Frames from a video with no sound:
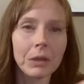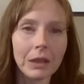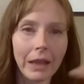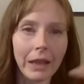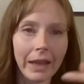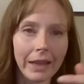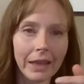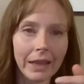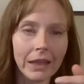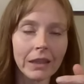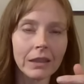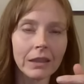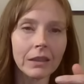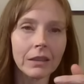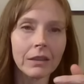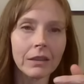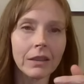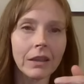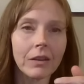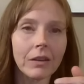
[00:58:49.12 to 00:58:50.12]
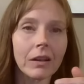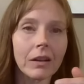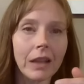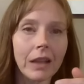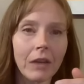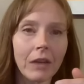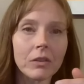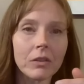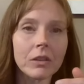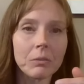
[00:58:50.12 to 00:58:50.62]
play, they're
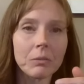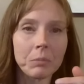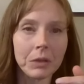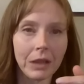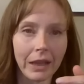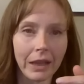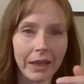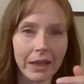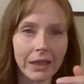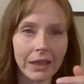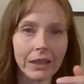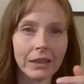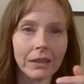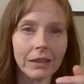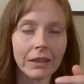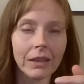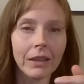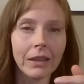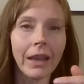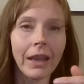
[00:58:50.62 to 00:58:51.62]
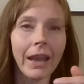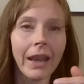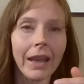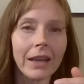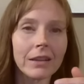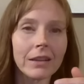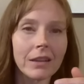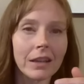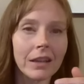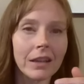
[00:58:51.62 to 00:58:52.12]
allowed to play.
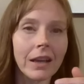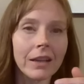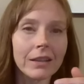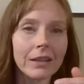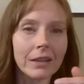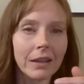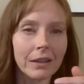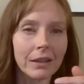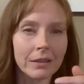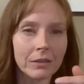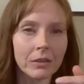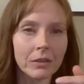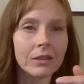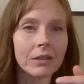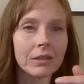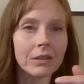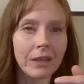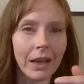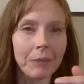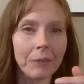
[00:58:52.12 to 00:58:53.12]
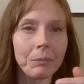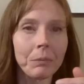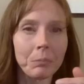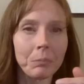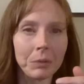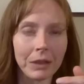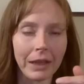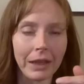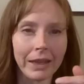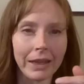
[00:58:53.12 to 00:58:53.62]
And it's like a, a certain type
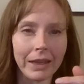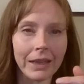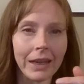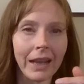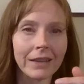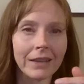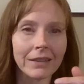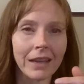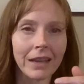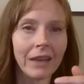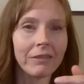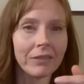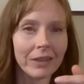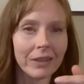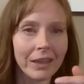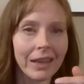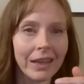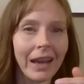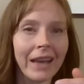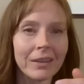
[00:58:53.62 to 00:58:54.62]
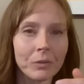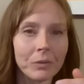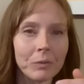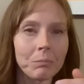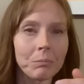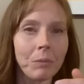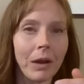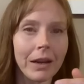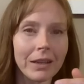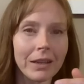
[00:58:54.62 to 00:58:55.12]
of play. It has to have, it has to
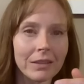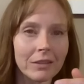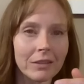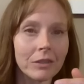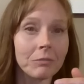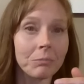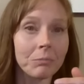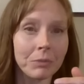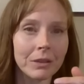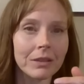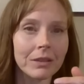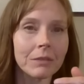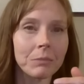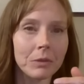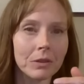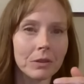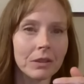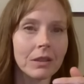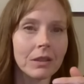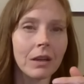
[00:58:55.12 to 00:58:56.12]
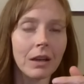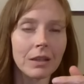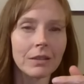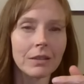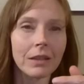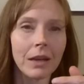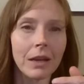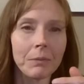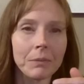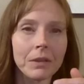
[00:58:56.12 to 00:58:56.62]
embody certain principles and
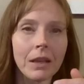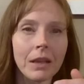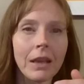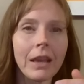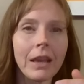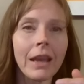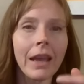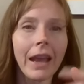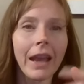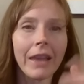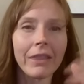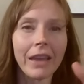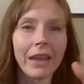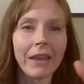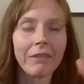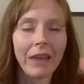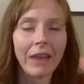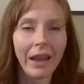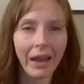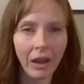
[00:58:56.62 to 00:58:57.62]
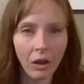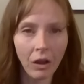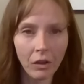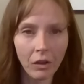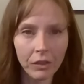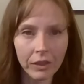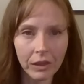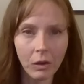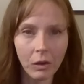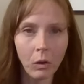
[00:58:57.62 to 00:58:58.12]
concepts. And they have a
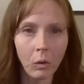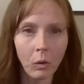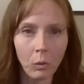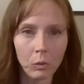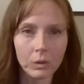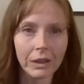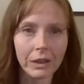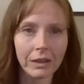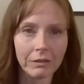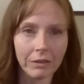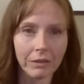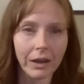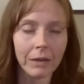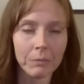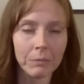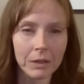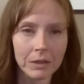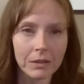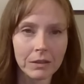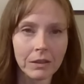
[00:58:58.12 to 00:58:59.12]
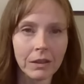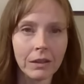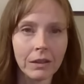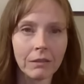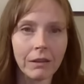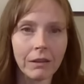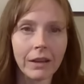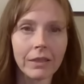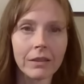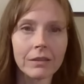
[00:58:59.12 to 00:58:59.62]
healthy holding environment,
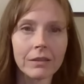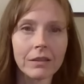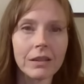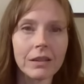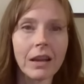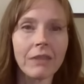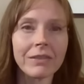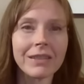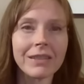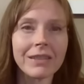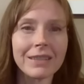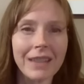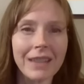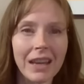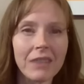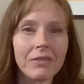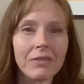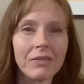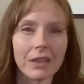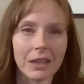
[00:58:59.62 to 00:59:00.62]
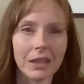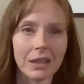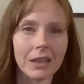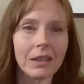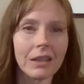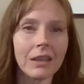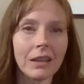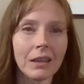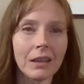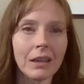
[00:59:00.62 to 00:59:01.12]
right? There's enough
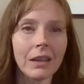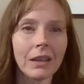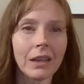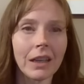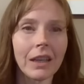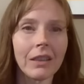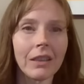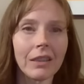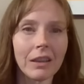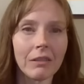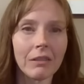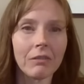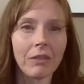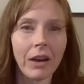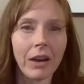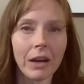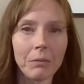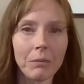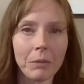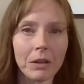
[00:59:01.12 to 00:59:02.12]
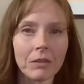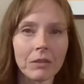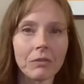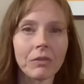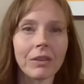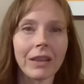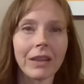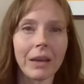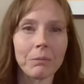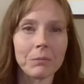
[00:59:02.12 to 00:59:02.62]
safety in the environment
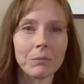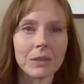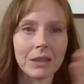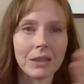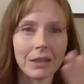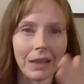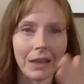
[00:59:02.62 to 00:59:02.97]
for them